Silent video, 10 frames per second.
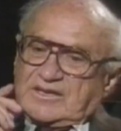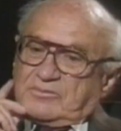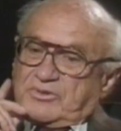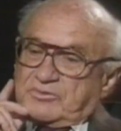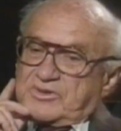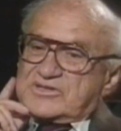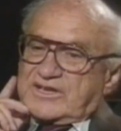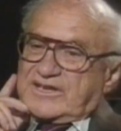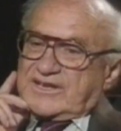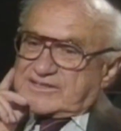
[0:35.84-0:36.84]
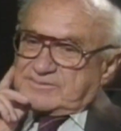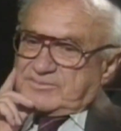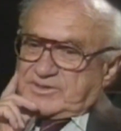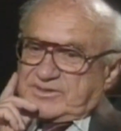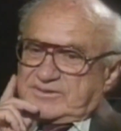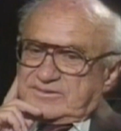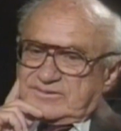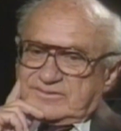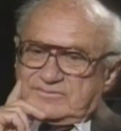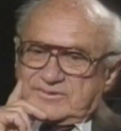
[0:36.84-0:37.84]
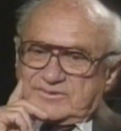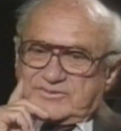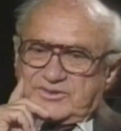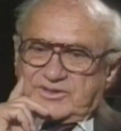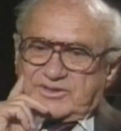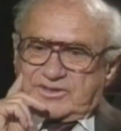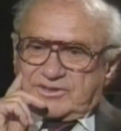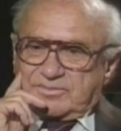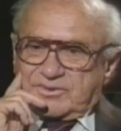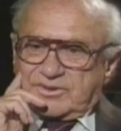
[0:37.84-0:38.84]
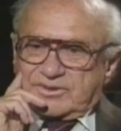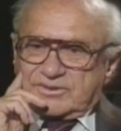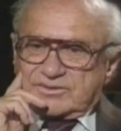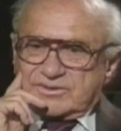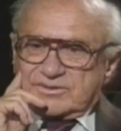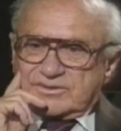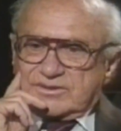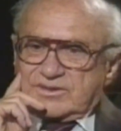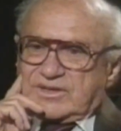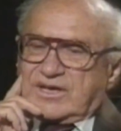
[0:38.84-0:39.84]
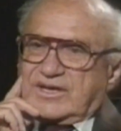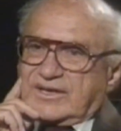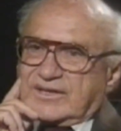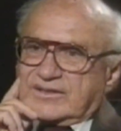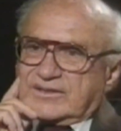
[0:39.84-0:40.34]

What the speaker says: The reason they asked me was very clear, because Hayek